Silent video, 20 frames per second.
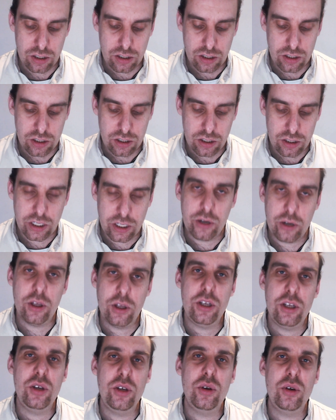Know that
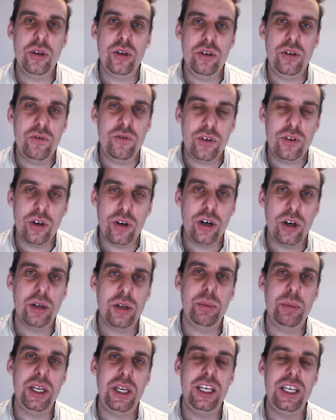you've got to
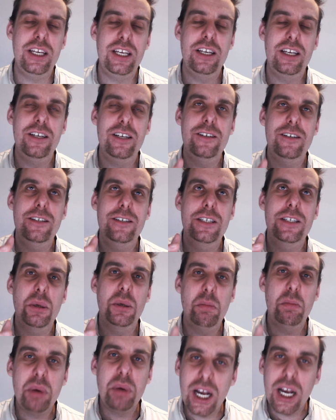be
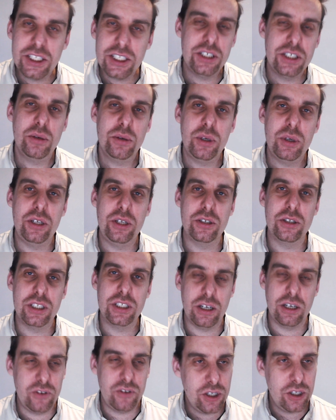compassionate with
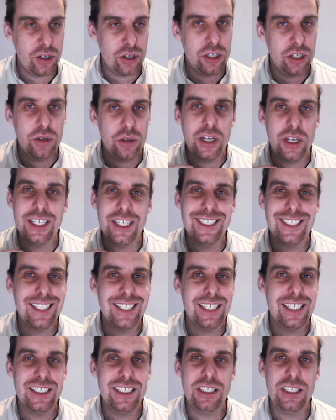yourself. You've got to do it in a
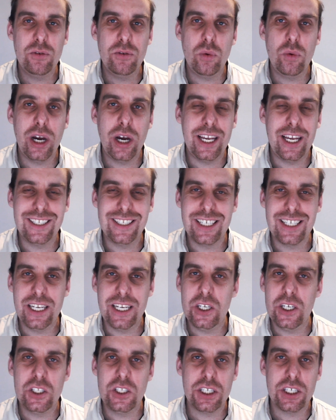sensitive way and take your
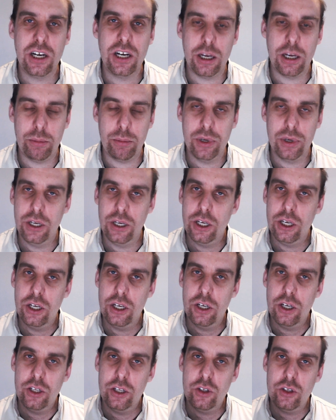time.
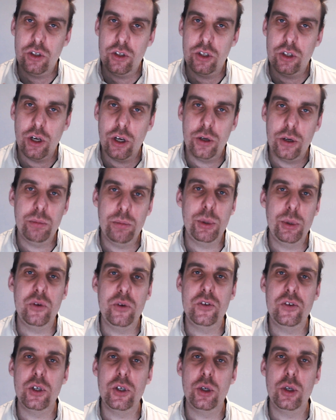Don't move
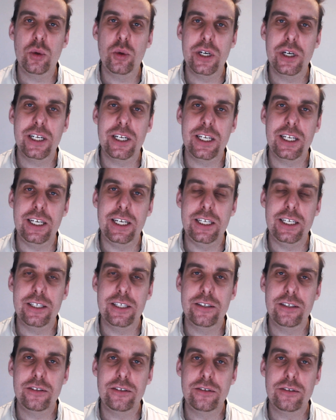too quickly
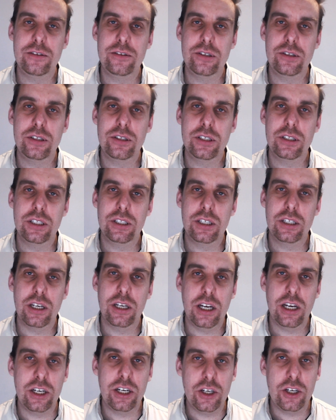
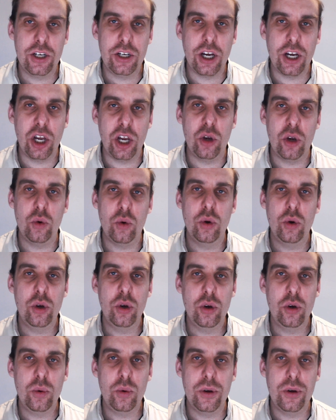and go
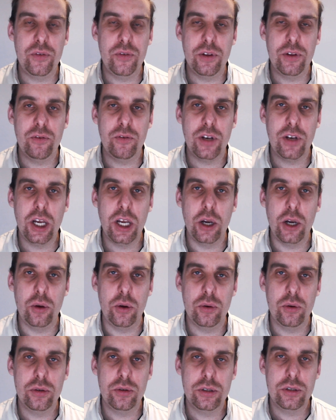with the flow,
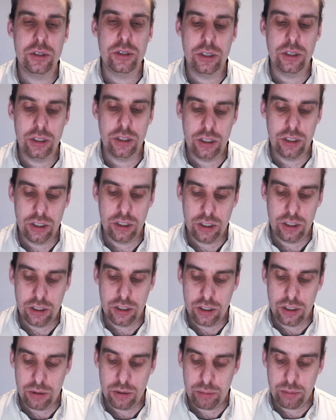
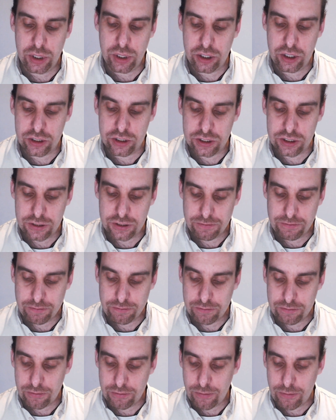because
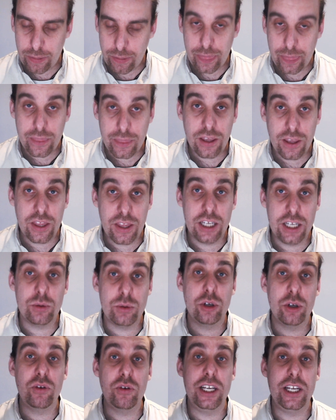that is what
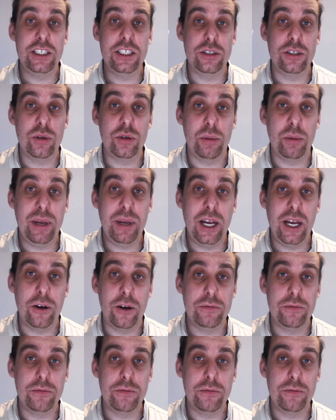grace is all about.